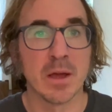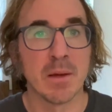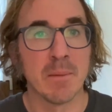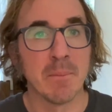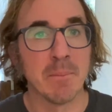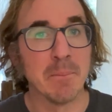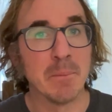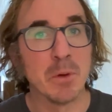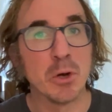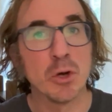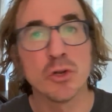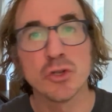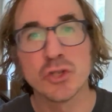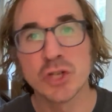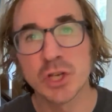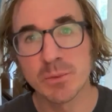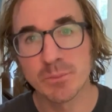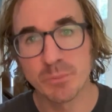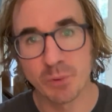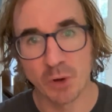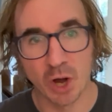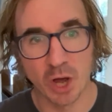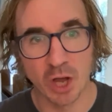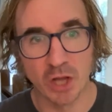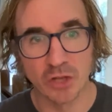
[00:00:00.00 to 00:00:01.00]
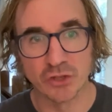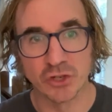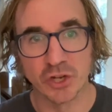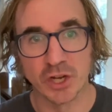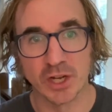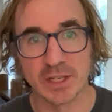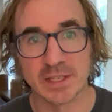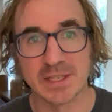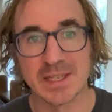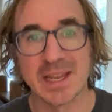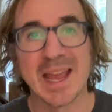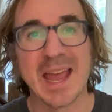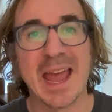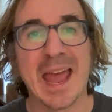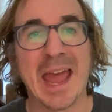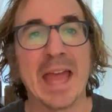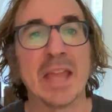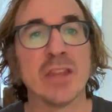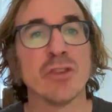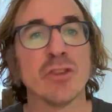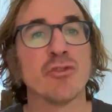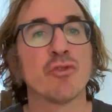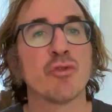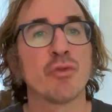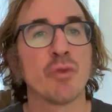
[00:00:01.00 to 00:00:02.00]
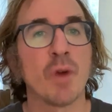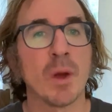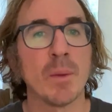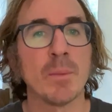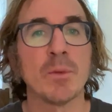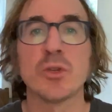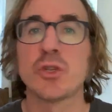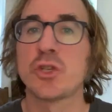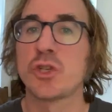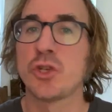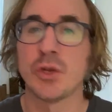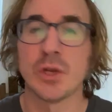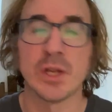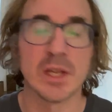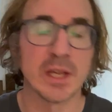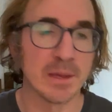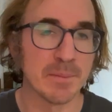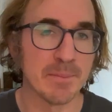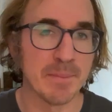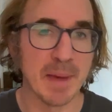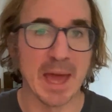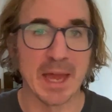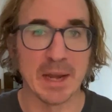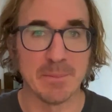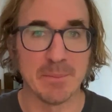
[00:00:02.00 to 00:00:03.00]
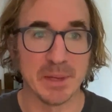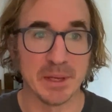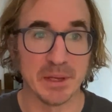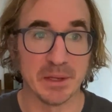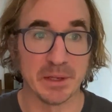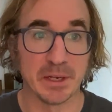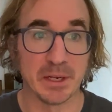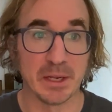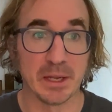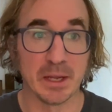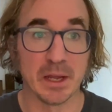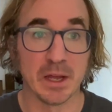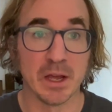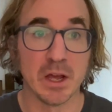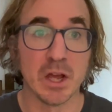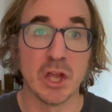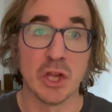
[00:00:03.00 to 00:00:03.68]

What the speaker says: merging projects, and troubleshooting compatibility.